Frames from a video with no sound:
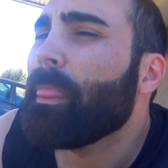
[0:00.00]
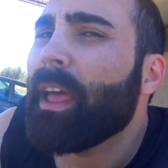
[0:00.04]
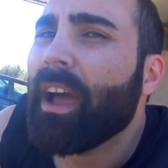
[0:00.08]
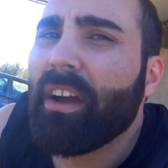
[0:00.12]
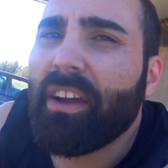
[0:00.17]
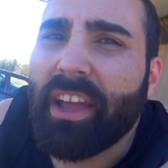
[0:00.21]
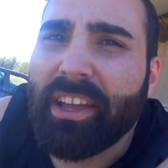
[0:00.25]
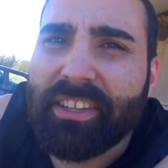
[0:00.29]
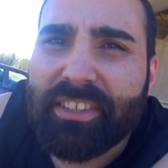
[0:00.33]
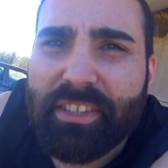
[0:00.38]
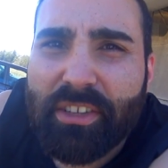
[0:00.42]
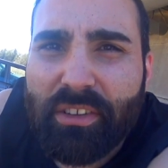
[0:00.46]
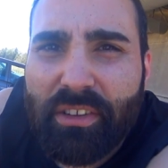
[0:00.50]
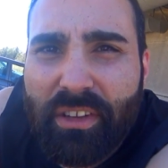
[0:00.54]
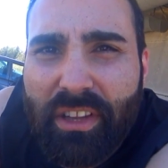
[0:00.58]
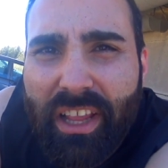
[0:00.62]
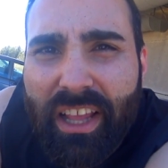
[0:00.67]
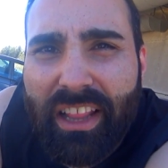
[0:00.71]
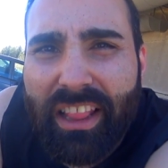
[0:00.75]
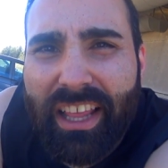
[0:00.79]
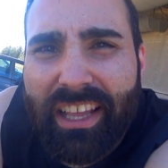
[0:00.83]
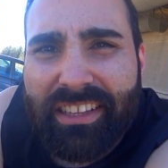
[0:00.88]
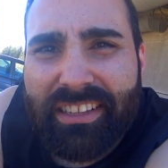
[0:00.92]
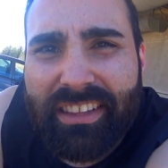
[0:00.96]
Okay, so
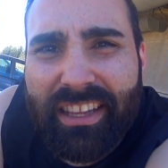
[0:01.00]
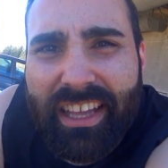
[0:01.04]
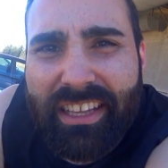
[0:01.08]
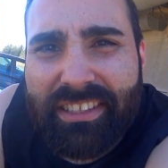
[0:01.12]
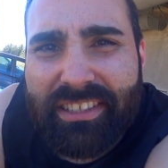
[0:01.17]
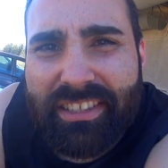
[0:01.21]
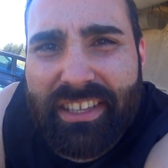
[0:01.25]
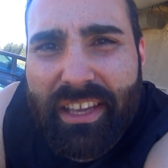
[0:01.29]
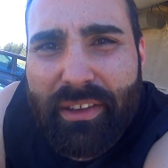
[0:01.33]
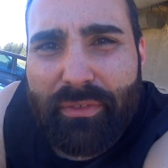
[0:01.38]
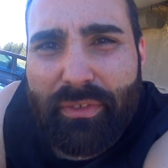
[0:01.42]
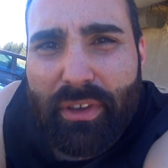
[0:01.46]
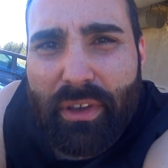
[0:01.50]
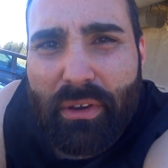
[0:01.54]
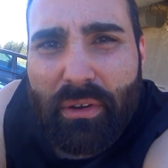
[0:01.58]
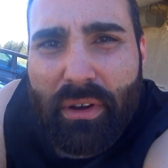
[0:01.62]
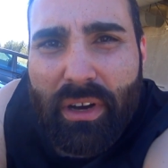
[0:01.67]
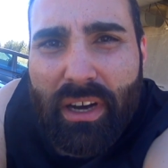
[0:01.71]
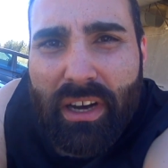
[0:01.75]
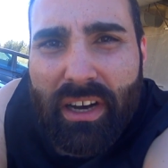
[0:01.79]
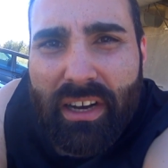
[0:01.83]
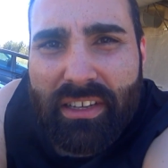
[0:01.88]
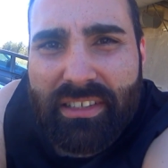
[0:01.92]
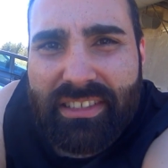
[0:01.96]
let, let's give you
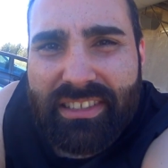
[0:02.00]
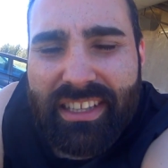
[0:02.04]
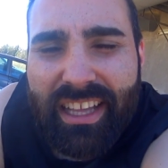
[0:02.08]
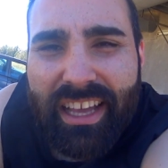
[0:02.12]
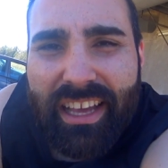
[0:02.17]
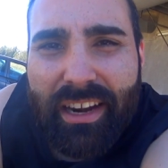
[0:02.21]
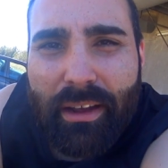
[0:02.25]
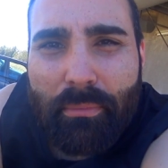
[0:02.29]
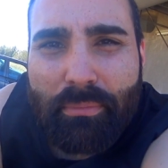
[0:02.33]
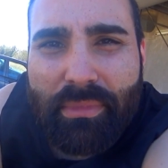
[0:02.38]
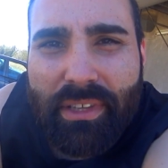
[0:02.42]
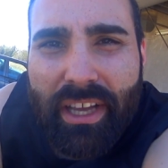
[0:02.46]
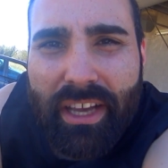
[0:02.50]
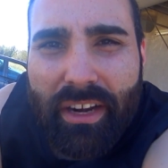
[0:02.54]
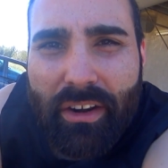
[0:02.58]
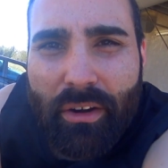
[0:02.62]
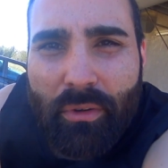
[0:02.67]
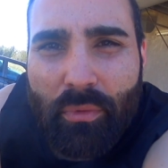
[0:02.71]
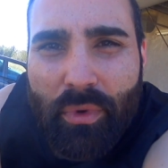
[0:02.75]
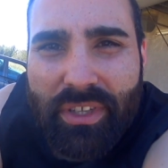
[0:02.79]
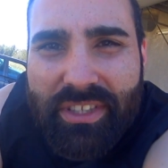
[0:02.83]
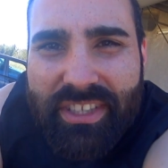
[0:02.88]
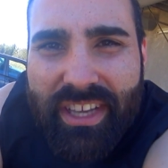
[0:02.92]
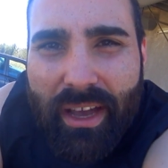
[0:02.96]
a slight update on
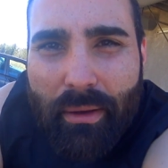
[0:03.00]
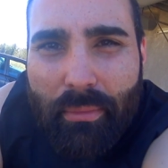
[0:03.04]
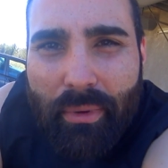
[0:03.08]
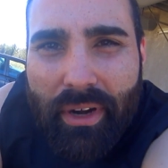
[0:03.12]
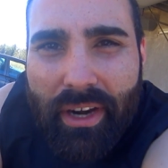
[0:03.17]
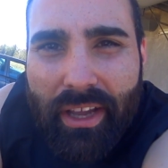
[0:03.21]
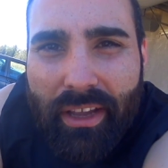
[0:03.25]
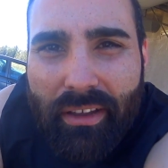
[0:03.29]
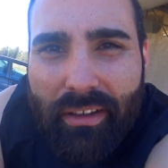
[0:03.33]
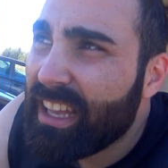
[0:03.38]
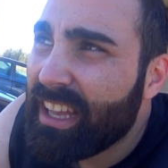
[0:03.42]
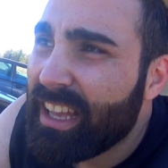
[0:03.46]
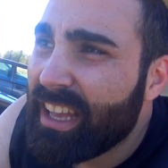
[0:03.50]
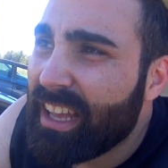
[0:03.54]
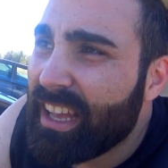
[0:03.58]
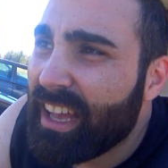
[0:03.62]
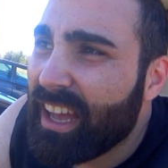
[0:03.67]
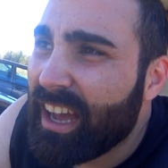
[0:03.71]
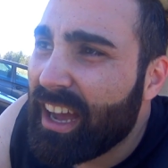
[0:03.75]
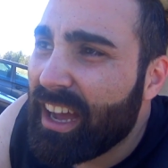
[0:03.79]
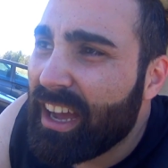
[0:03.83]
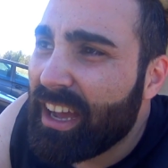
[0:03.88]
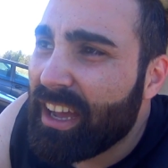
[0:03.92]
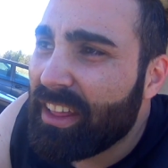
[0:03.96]
what's happening.
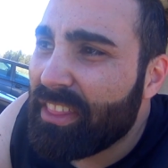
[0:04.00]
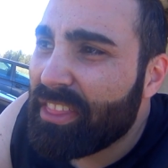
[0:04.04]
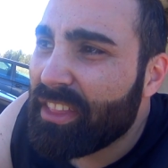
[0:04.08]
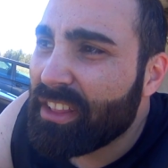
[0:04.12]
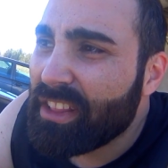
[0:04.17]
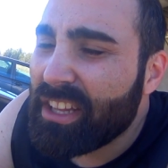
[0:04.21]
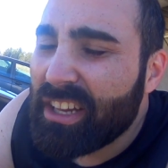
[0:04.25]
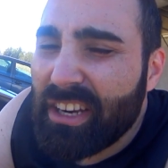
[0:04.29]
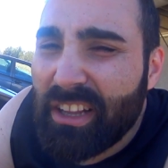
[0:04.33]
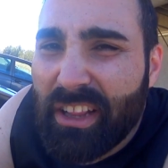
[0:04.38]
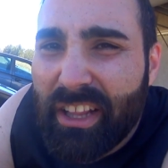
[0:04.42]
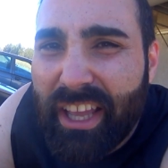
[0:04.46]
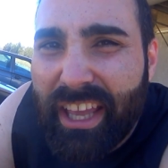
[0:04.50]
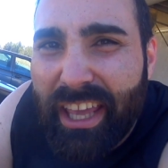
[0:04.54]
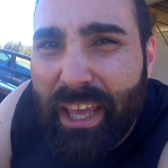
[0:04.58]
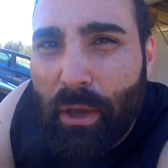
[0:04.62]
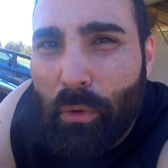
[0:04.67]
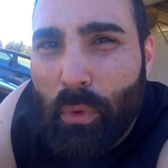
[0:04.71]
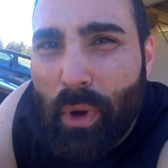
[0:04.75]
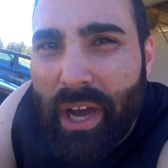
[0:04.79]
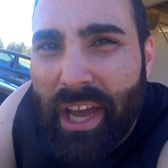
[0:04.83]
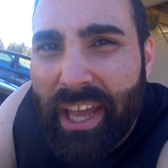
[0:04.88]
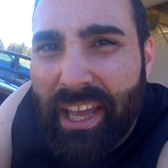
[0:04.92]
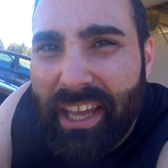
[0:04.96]
The little
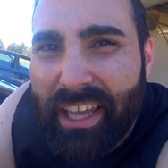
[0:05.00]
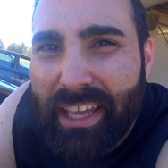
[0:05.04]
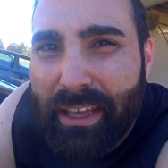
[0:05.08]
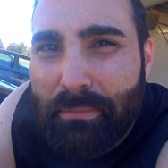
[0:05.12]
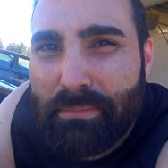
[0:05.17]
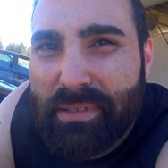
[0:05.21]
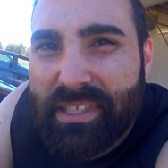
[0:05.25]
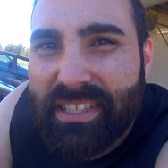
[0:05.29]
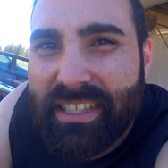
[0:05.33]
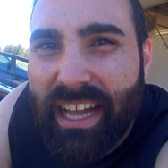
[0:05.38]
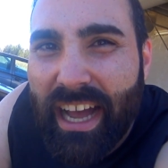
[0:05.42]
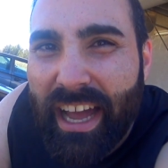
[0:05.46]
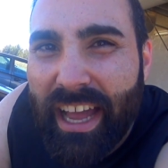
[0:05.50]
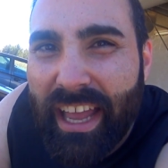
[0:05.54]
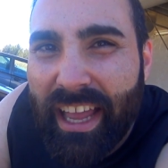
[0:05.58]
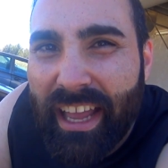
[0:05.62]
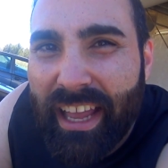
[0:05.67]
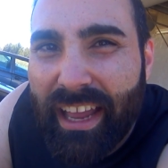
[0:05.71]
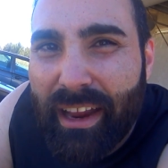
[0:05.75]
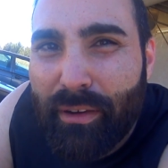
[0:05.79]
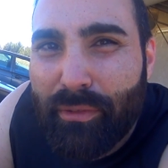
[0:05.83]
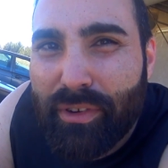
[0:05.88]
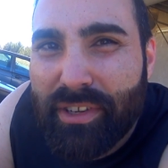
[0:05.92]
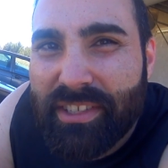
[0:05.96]
kiwi keeps
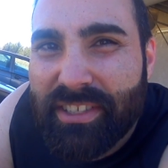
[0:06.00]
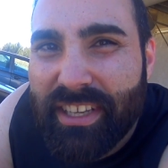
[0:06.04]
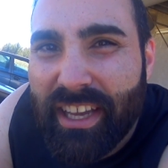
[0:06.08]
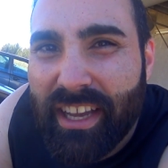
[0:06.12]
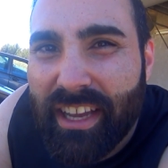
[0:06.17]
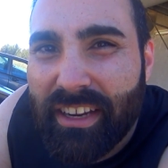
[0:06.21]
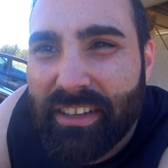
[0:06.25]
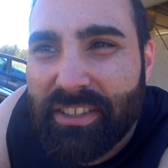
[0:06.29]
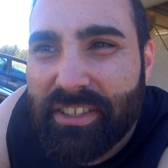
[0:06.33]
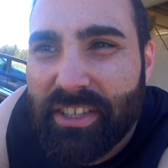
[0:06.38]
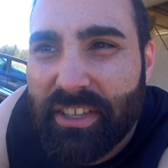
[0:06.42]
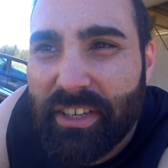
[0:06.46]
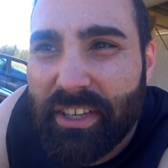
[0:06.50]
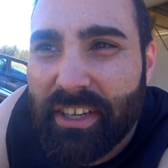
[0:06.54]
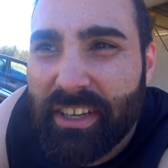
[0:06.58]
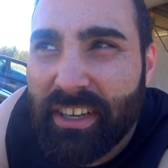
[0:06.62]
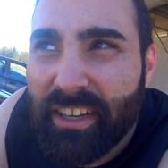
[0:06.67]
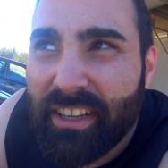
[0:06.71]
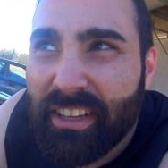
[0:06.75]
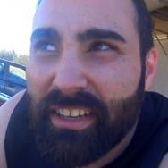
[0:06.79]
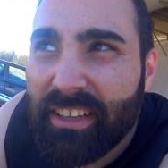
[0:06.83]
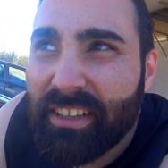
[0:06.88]
dying every second turn.